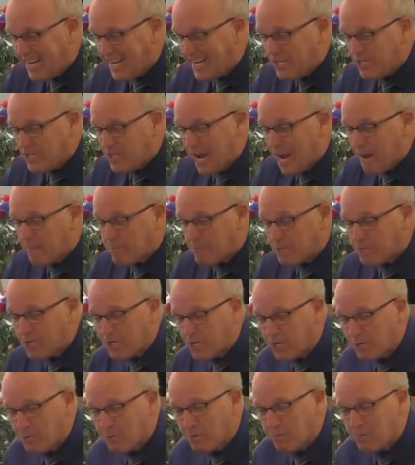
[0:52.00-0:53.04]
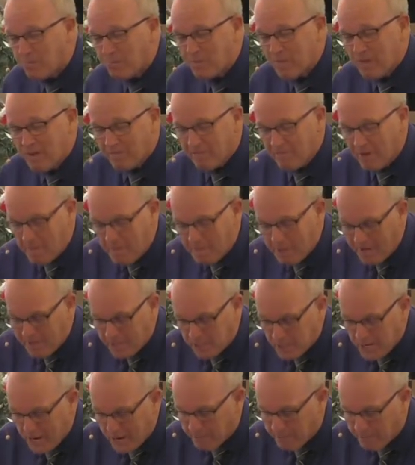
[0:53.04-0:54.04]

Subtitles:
chapter 2. Philippians chapter